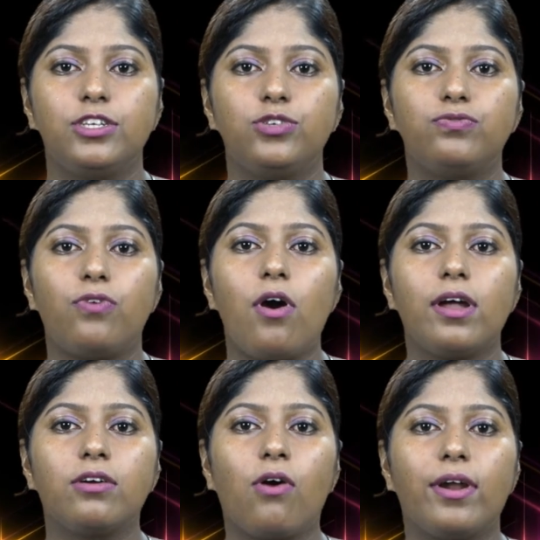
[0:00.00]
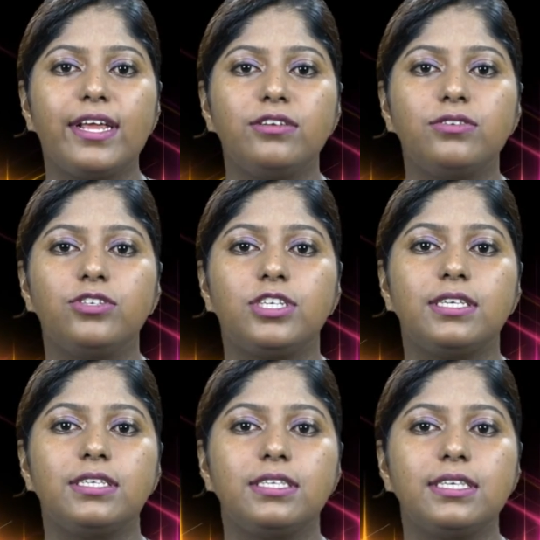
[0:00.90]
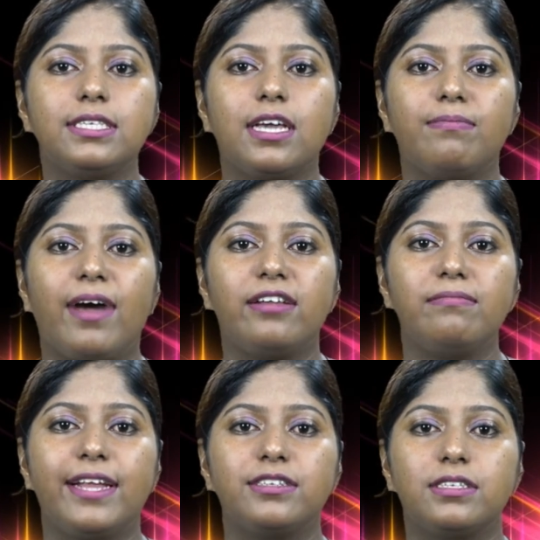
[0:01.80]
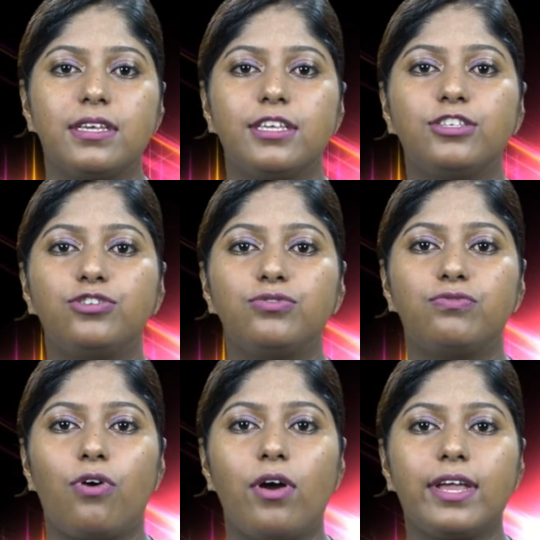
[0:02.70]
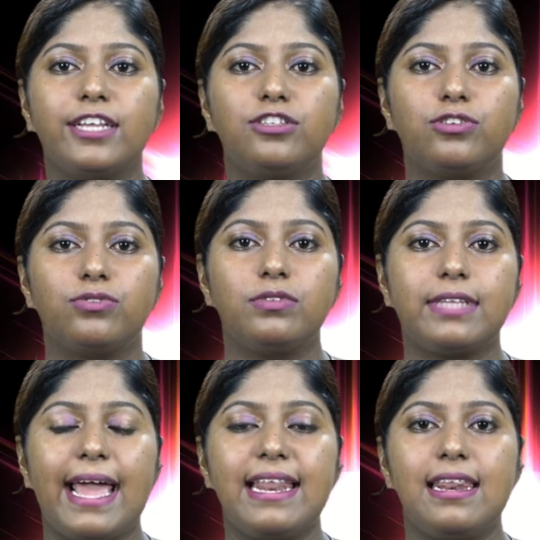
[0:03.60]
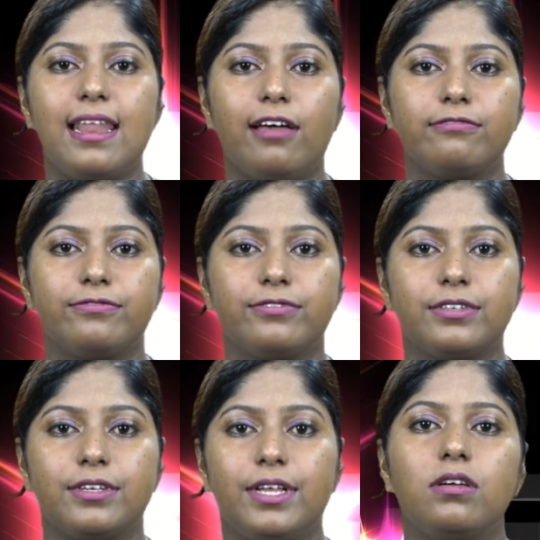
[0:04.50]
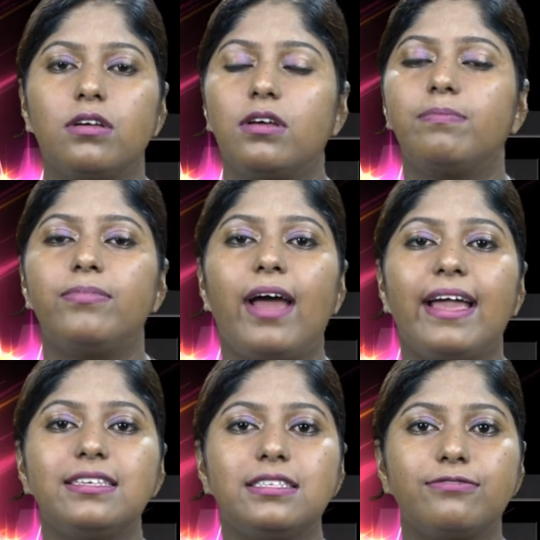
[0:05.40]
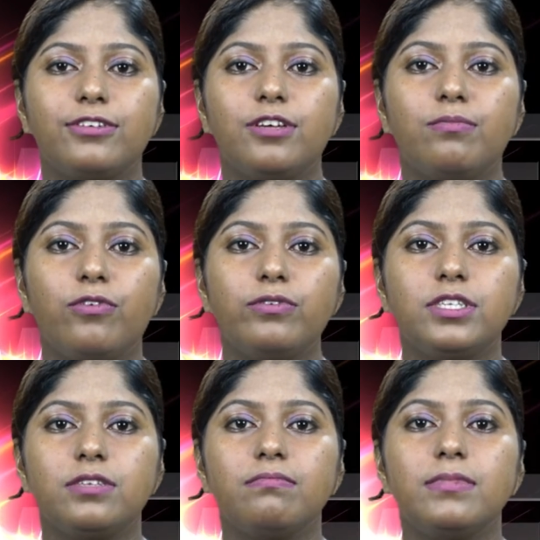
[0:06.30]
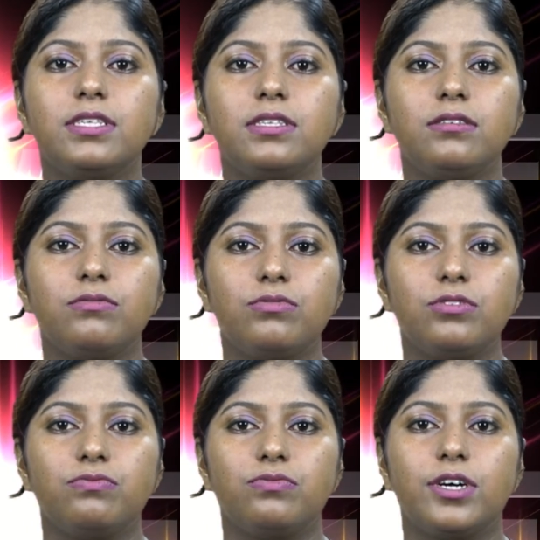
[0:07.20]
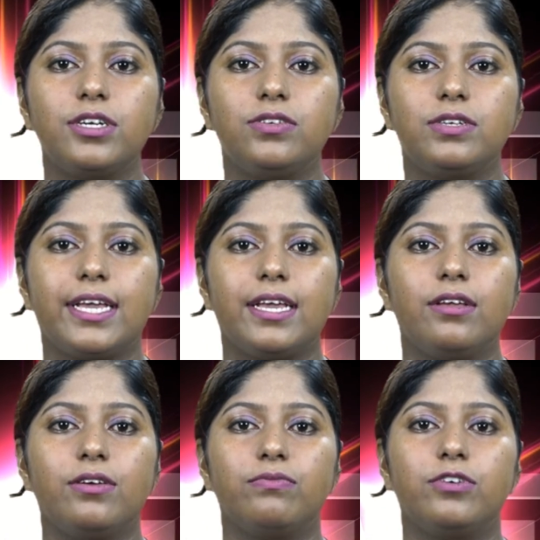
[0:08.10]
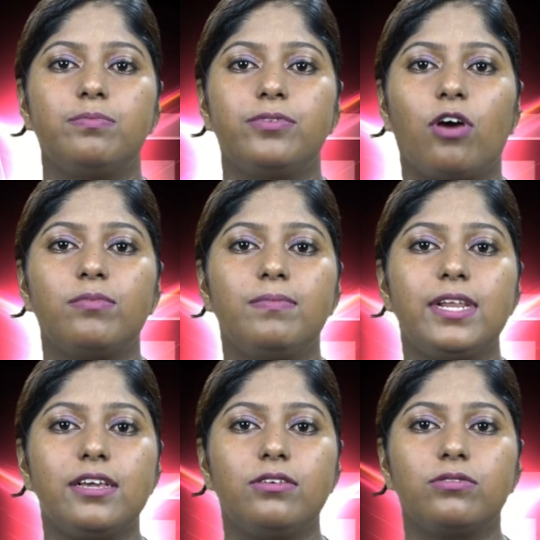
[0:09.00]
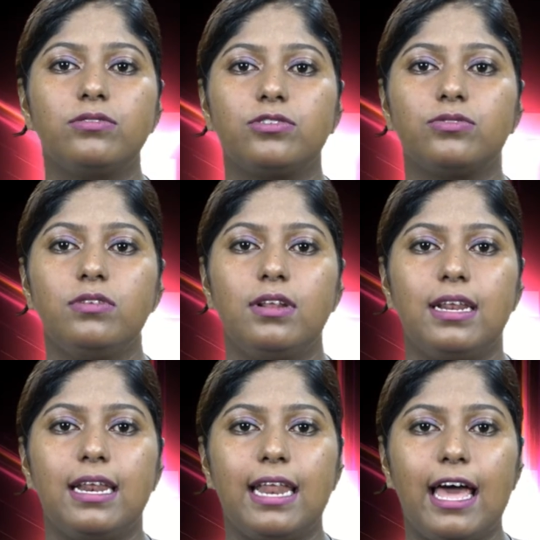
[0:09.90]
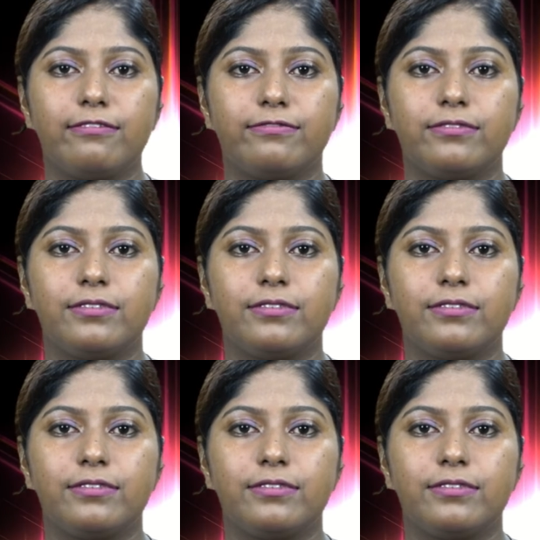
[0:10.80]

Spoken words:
To walk according to Jesus' commandments is to walk in truth and love. A prize for the most misused word today would probably go to love.